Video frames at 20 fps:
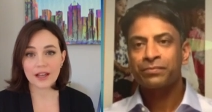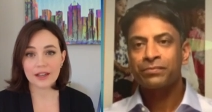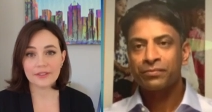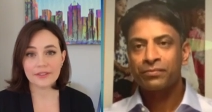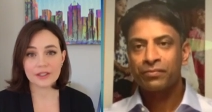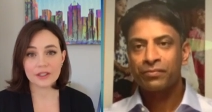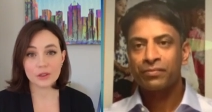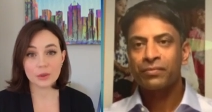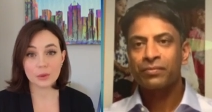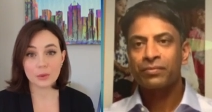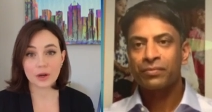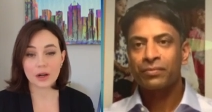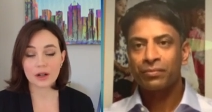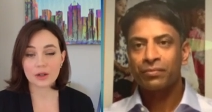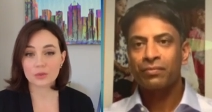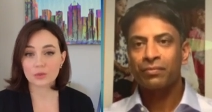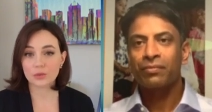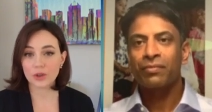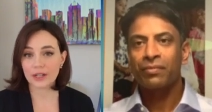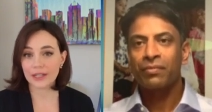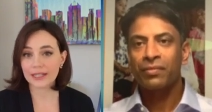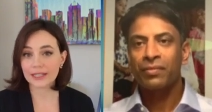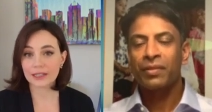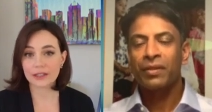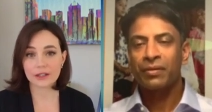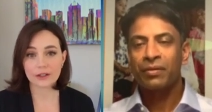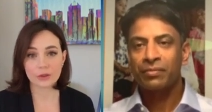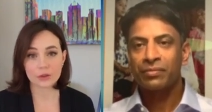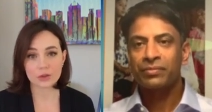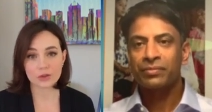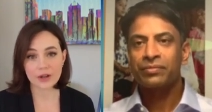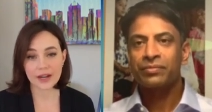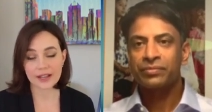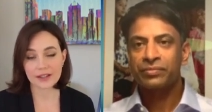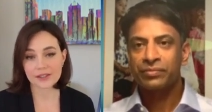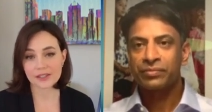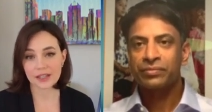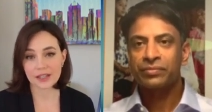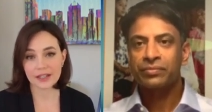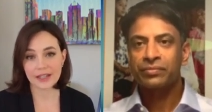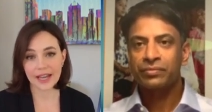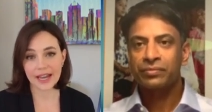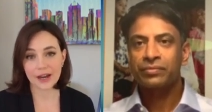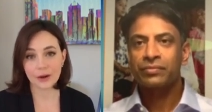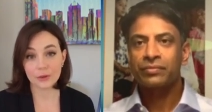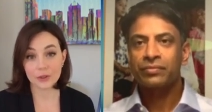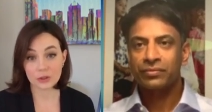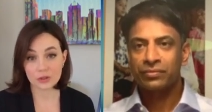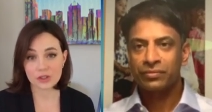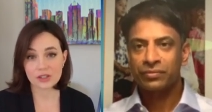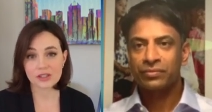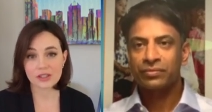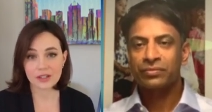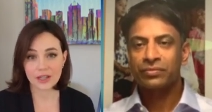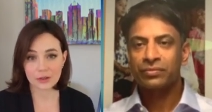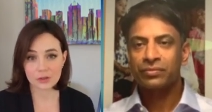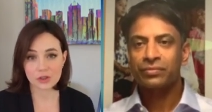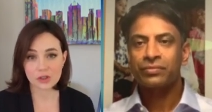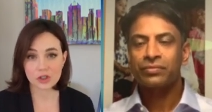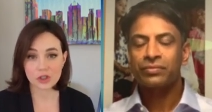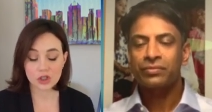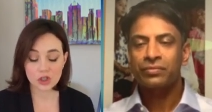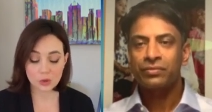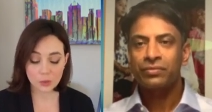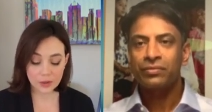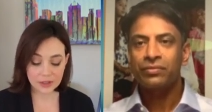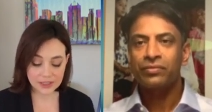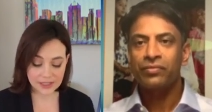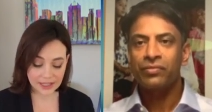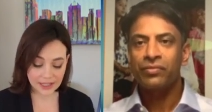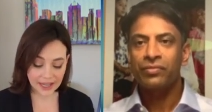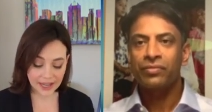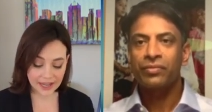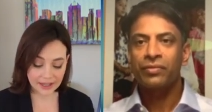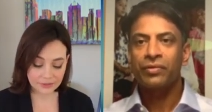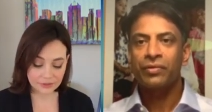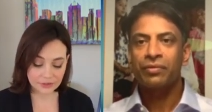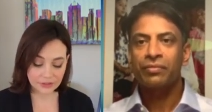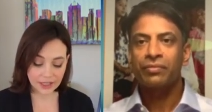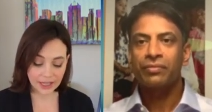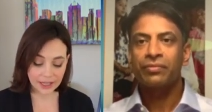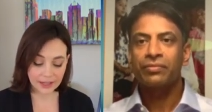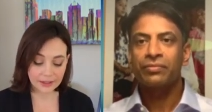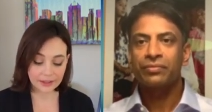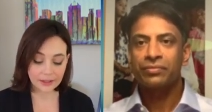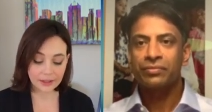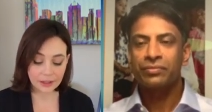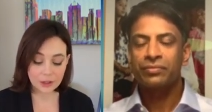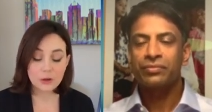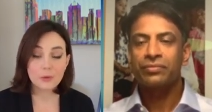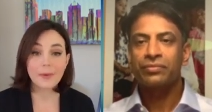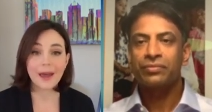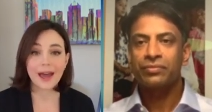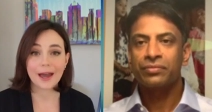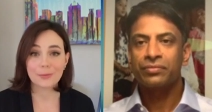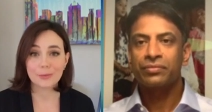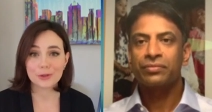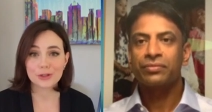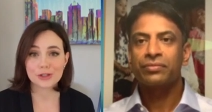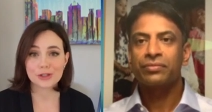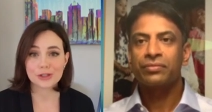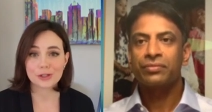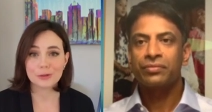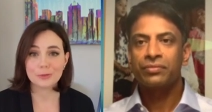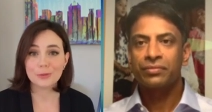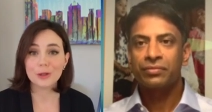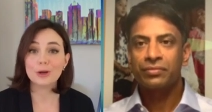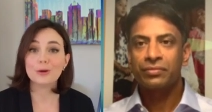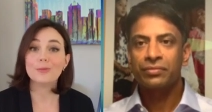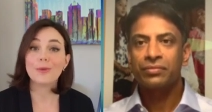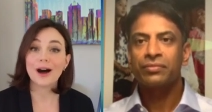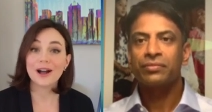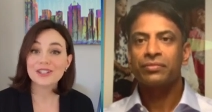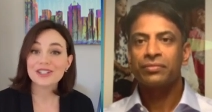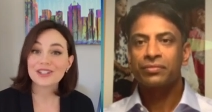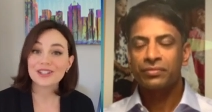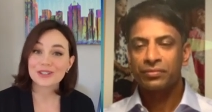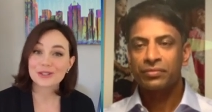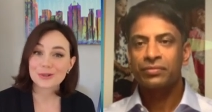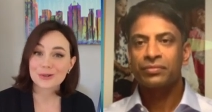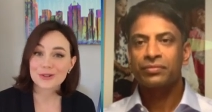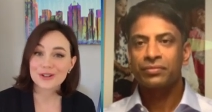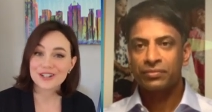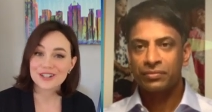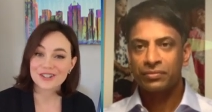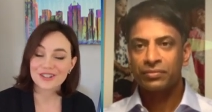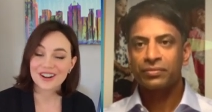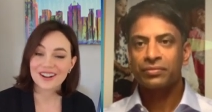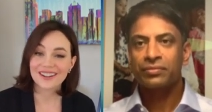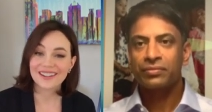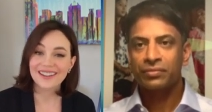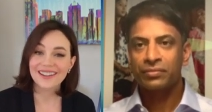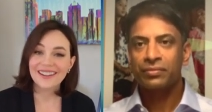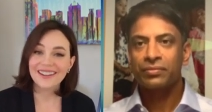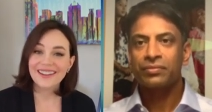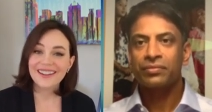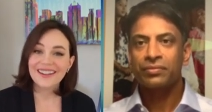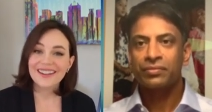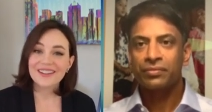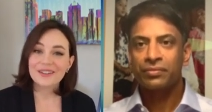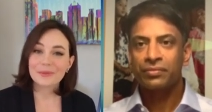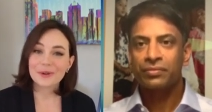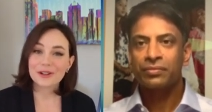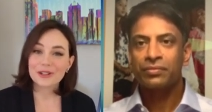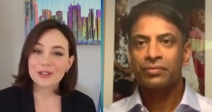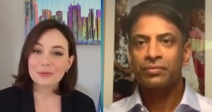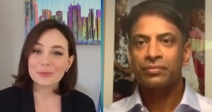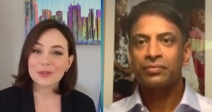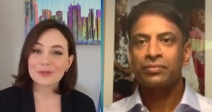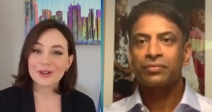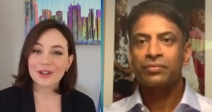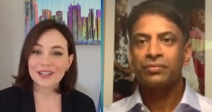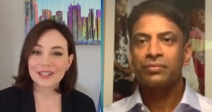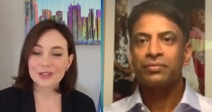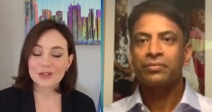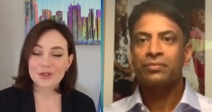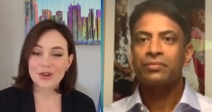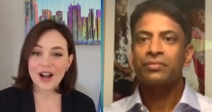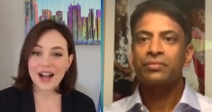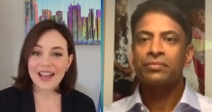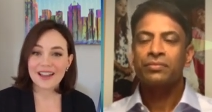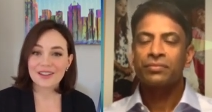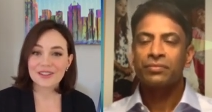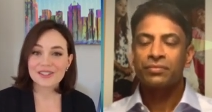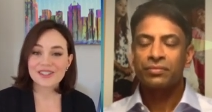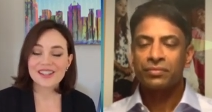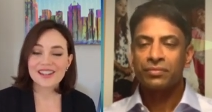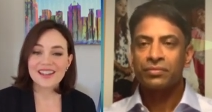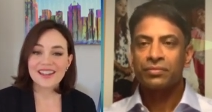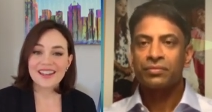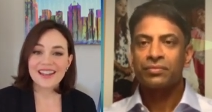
Speaker 1: uh, that you are running clinical trials on now, and you just announced a new one today of canakinumab, which is an immunomodulatory drug, where you'll be running trials.